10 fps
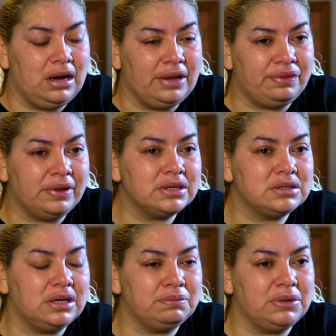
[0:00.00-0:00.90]
think
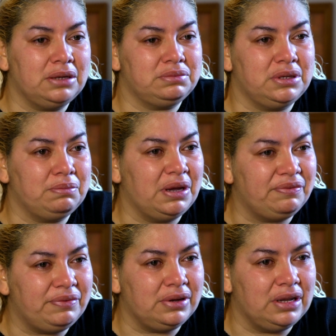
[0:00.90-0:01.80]
sometimes he may
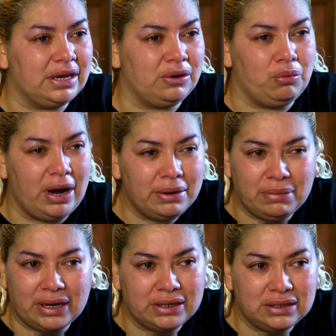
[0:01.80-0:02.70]
feel like, why am
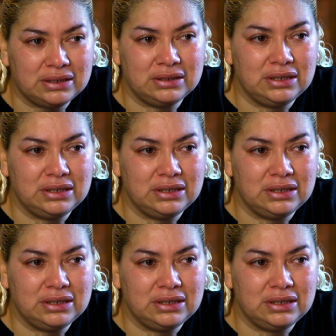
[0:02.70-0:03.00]
I